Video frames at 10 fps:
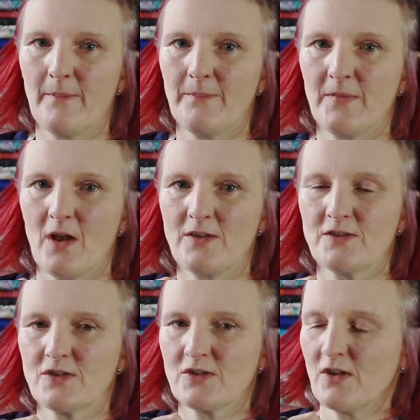nice
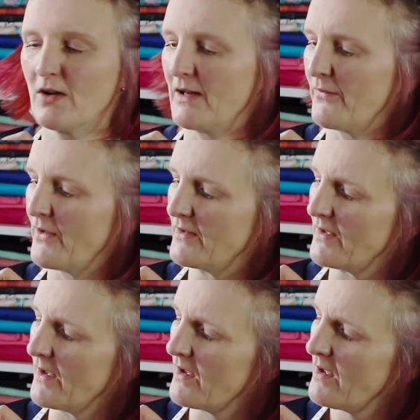and snugly
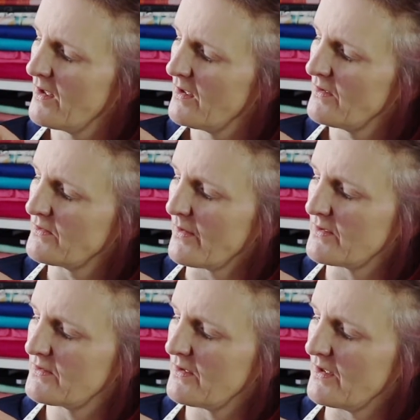fitting. So
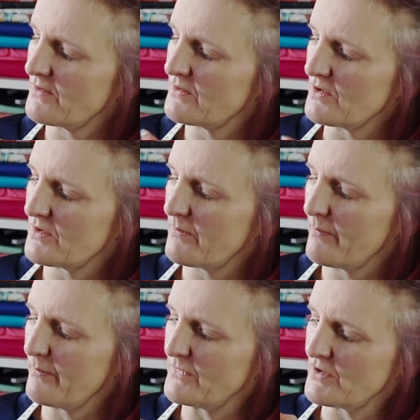it's
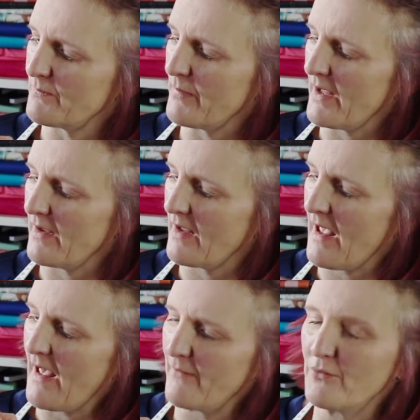just being
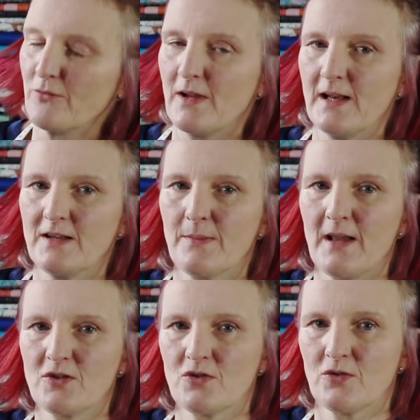careful really to
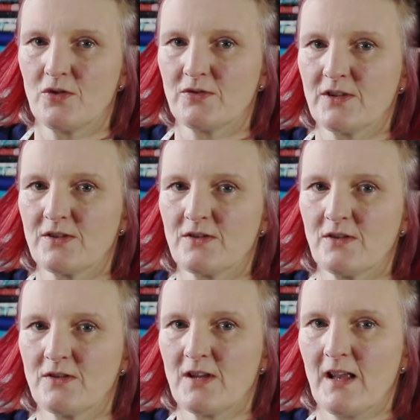make sure your
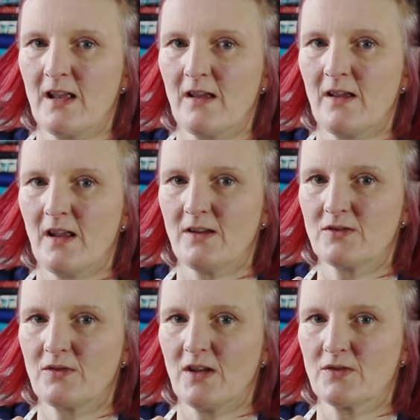distance here
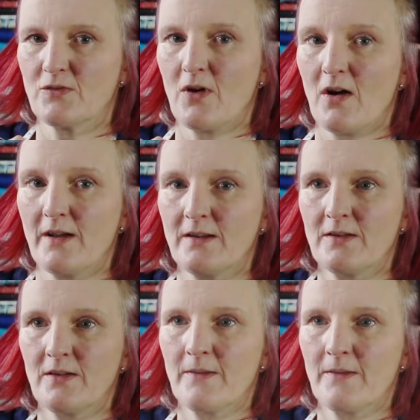is right.